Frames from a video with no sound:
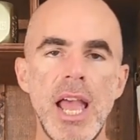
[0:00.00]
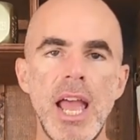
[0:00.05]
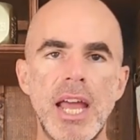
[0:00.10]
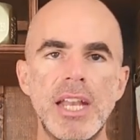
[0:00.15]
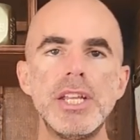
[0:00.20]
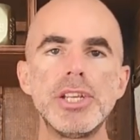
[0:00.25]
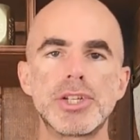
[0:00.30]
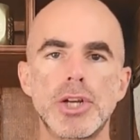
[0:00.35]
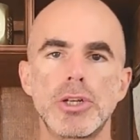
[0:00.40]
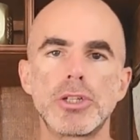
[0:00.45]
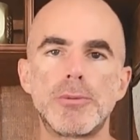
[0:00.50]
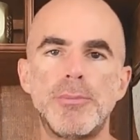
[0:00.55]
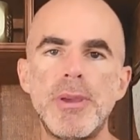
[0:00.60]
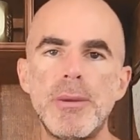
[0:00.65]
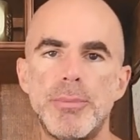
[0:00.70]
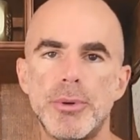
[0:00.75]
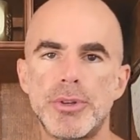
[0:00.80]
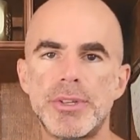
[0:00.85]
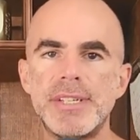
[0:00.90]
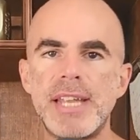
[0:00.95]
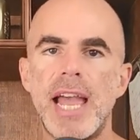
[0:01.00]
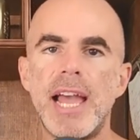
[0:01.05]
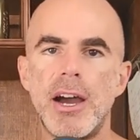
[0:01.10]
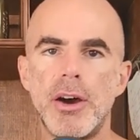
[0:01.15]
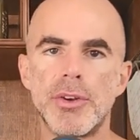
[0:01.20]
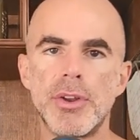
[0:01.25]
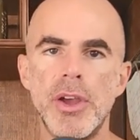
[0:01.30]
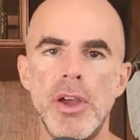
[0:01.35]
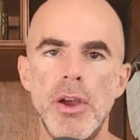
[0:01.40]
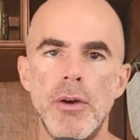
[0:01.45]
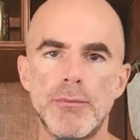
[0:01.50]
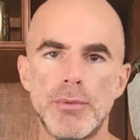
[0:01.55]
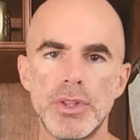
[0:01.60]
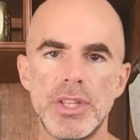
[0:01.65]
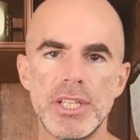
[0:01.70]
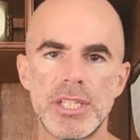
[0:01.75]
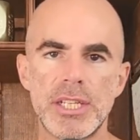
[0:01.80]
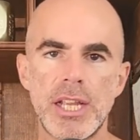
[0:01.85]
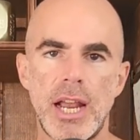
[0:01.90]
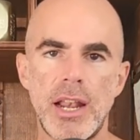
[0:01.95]
And he turns people down for
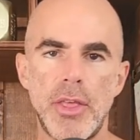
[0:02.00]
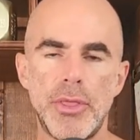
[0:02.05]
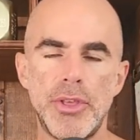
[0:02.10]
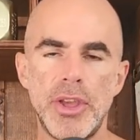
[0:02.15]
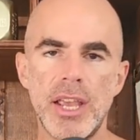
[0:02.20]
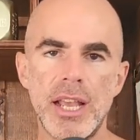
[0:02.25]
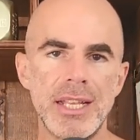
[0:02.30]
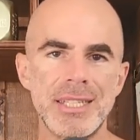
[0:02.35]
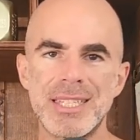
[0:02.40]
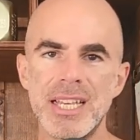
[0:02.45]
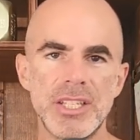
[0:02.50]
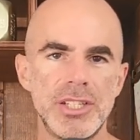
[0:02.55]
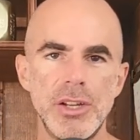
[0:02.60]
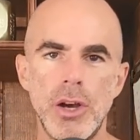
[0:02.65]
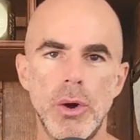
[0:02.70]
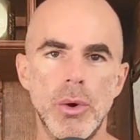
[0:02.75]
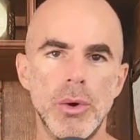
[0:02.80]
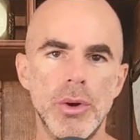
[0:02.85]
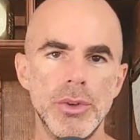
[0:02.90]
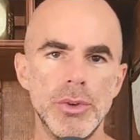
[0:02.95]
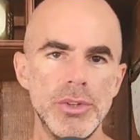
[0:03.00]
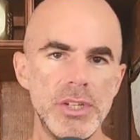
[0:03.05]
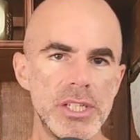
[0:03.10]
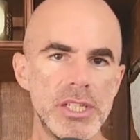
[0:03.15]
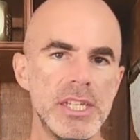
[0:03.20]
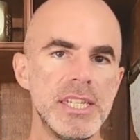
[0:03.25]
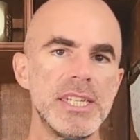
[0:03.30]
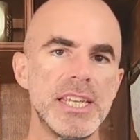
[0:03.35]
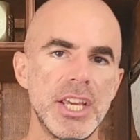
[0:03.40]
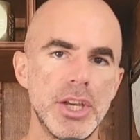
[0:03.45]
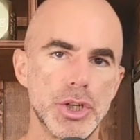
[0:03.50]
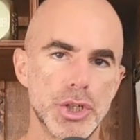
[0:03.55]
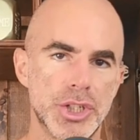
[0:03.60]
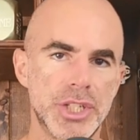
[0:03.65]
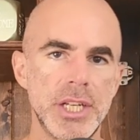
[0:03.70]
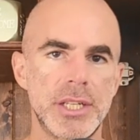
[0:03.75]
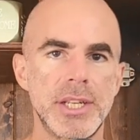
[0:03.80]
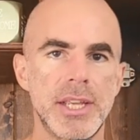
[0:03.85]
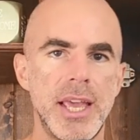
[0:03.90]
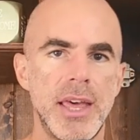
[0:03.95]
this kind of thing and says, no, you just need to get your
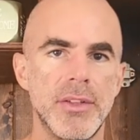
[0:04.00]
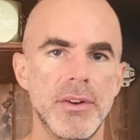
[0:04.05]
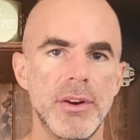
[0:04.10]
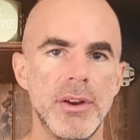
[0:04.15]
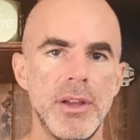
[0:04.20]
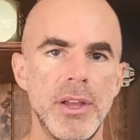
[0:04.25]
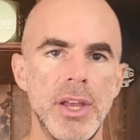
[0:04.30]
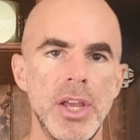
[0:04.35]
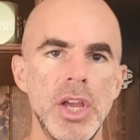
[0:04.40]
shit together.